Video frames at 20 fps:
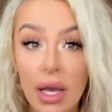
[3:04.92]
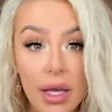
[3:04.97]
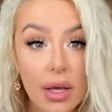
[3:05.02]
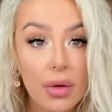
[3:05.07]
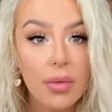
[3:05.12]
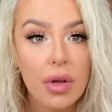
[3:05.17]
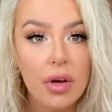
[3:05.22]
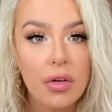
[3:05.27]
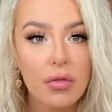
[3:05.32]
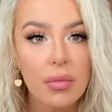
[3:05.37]

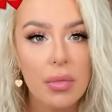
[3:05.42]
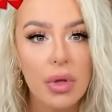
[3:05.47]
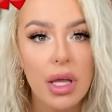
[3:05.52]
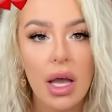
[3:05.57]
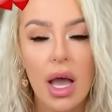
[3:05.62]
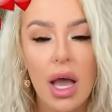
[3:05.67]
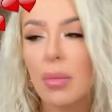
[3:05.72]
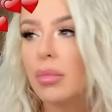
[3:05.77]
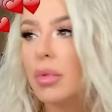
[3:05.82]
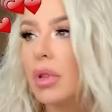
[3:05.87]
but is it
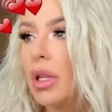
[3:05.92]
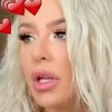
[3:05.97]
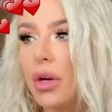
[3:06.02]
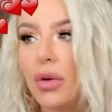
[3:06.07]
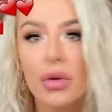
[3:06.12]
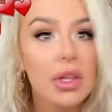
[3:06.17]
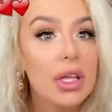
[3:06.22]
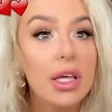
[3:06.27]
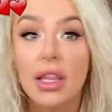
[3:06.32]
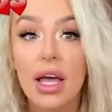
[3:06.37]
weird to be a
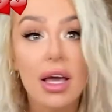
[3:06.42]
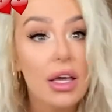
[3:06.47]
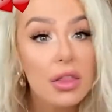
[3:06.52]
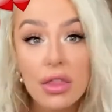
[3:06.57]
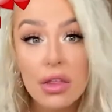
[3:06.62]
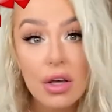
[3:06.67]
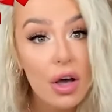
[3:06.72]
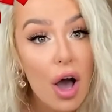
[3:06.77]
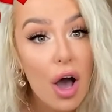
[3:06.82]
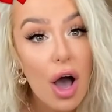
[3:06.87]
super fan?
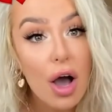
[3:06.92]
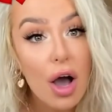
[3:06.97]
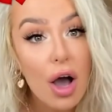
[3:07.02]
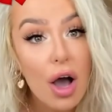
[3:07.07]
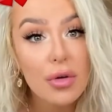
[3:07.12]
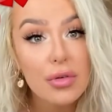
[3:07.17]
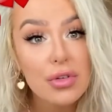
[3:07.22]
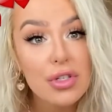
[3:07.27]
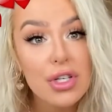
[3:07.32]
The